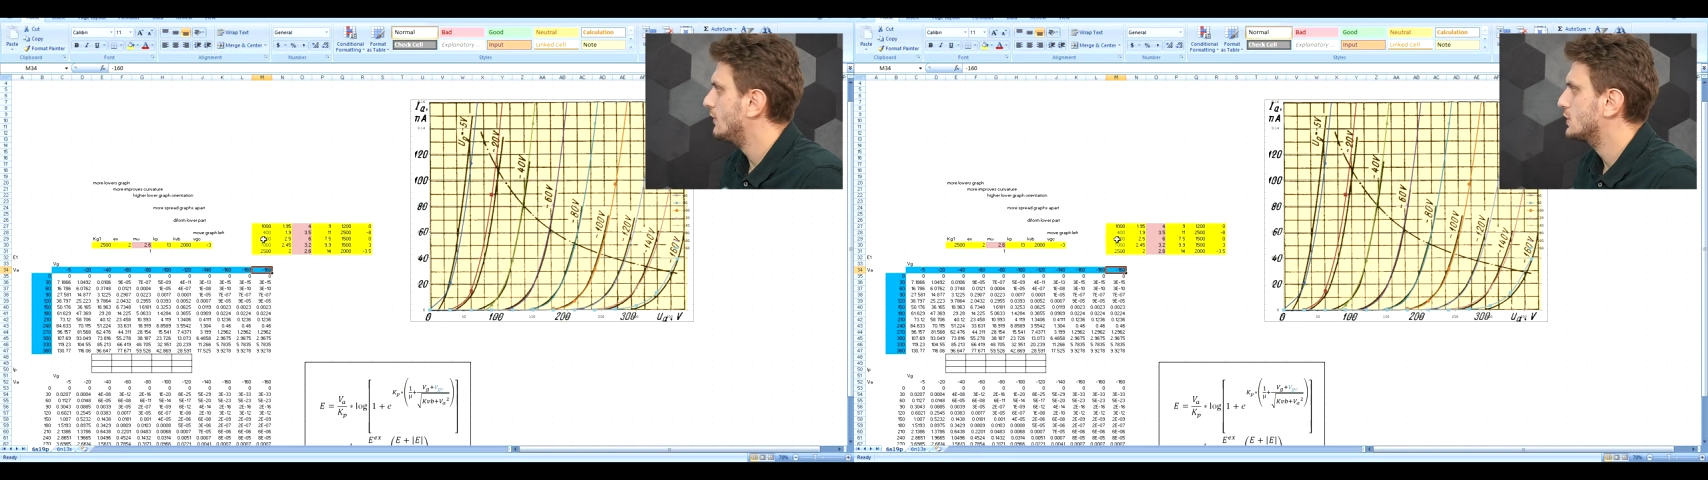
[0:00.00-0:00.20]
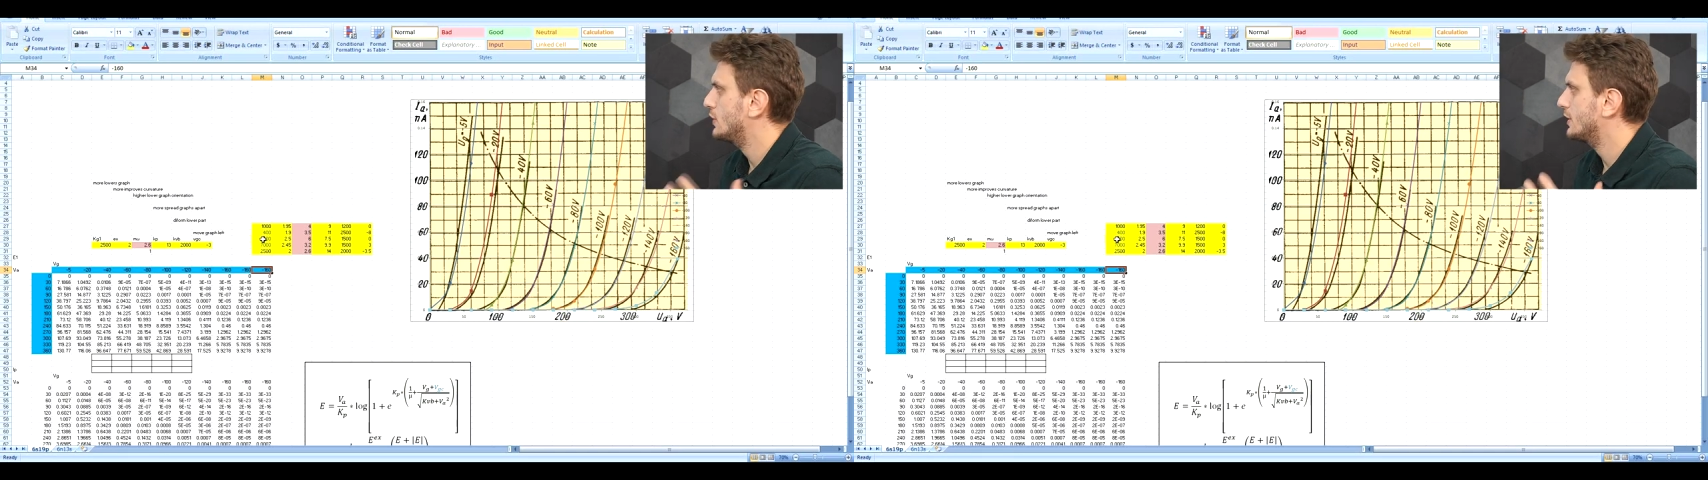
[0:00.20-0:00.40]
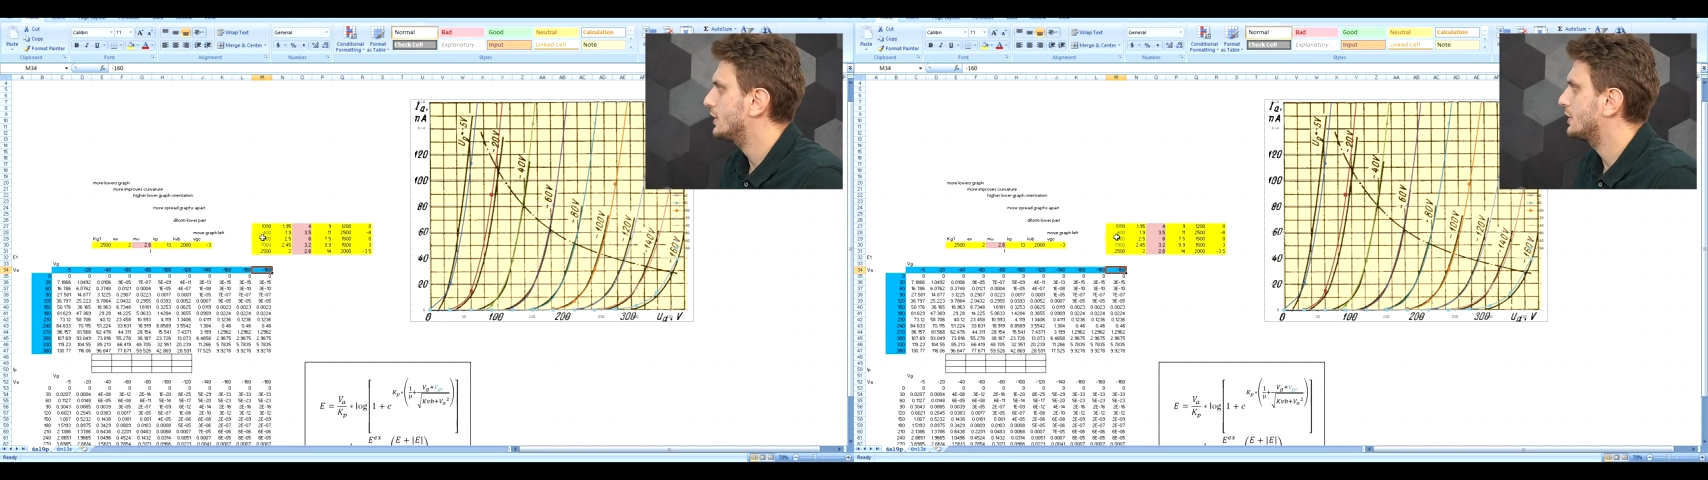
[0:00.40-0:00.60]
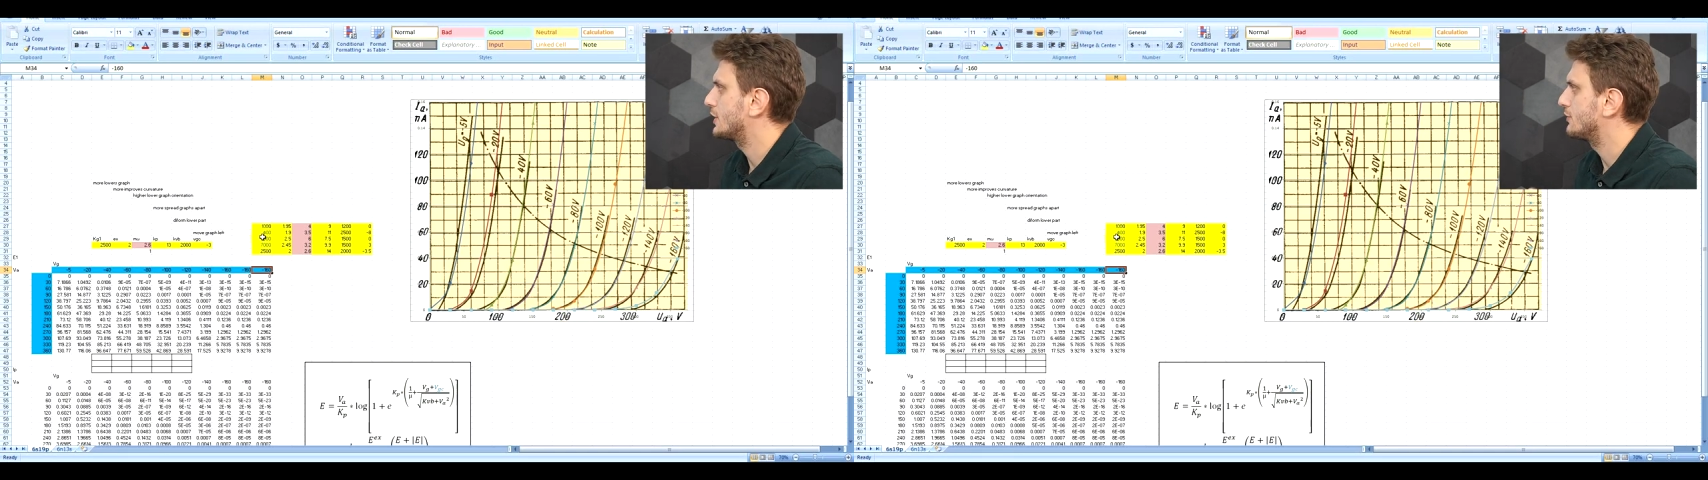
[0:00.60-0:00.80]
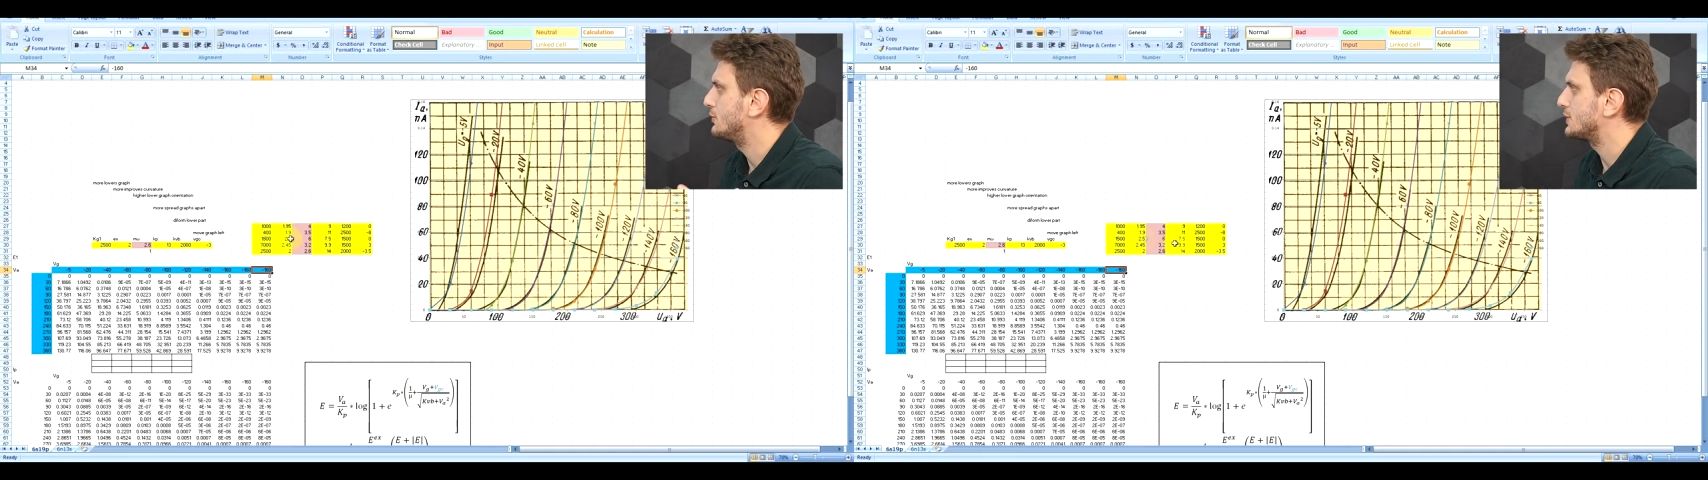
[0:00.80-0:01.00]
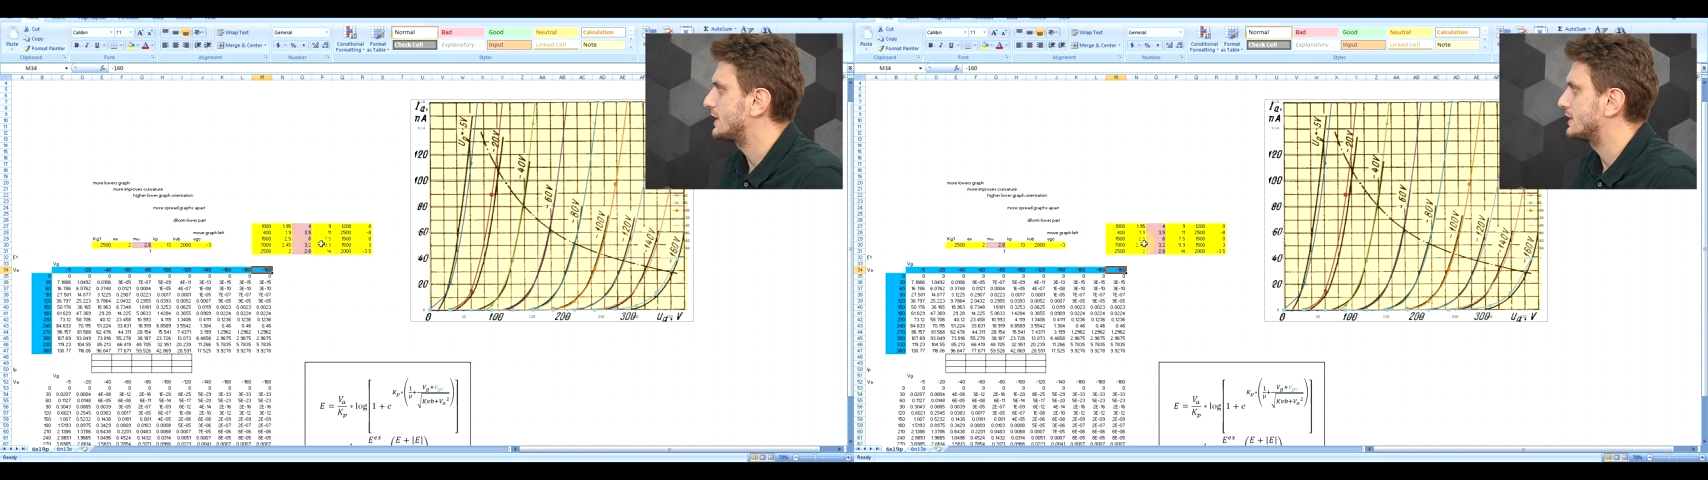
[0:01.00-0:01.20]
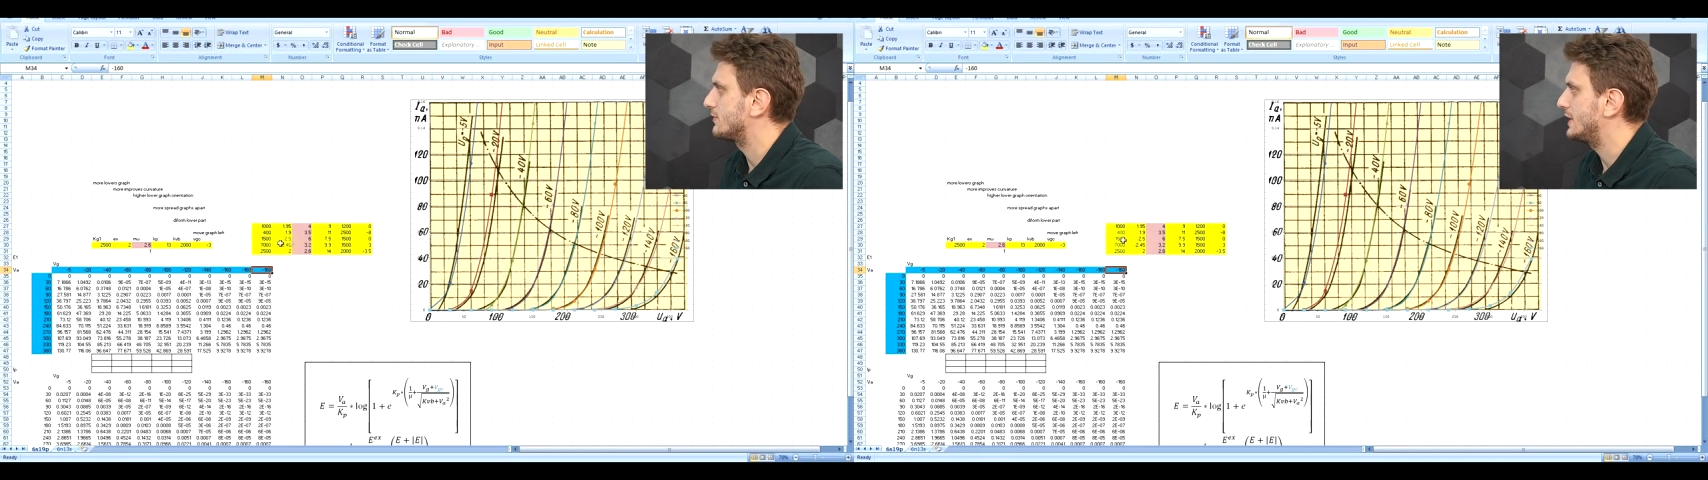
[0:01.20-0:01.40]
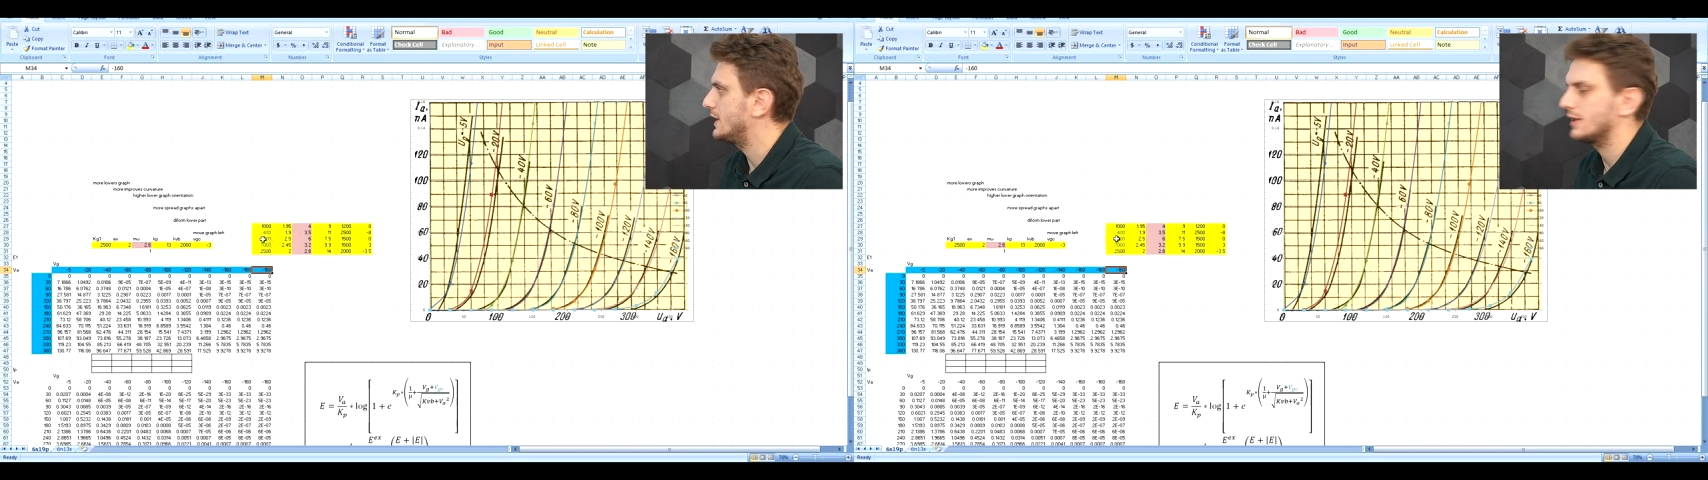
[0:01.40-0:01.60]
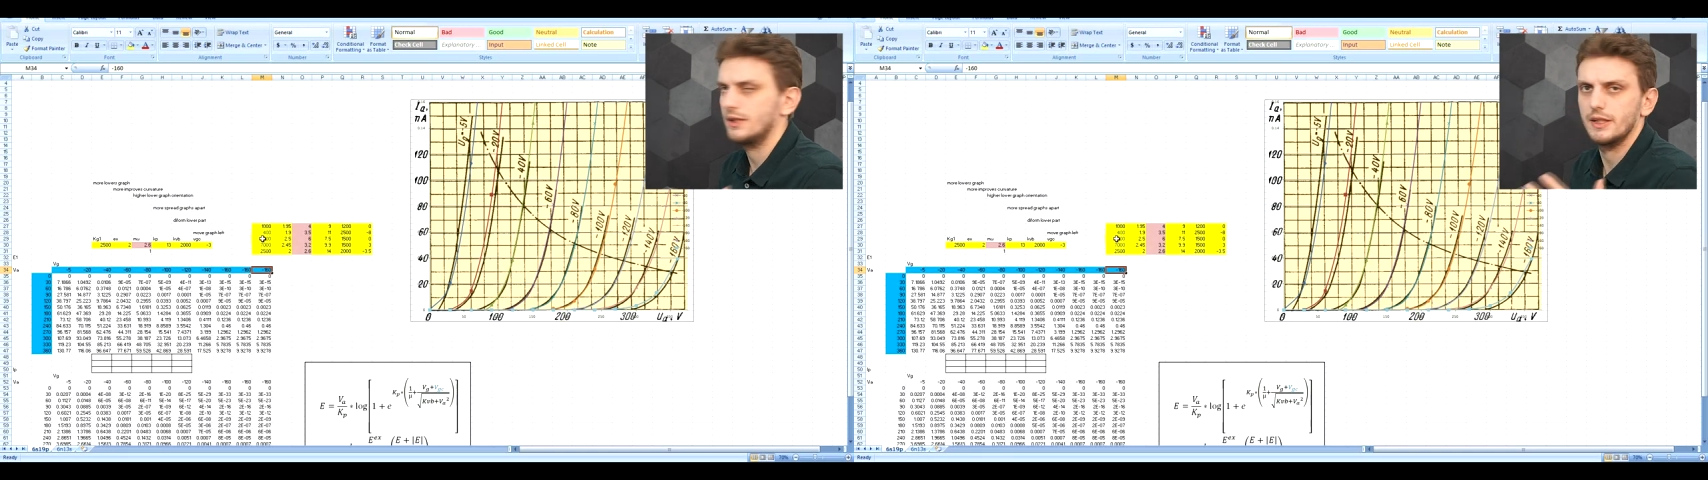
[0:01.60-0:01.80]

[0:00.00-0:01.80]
So I got here a few sets of data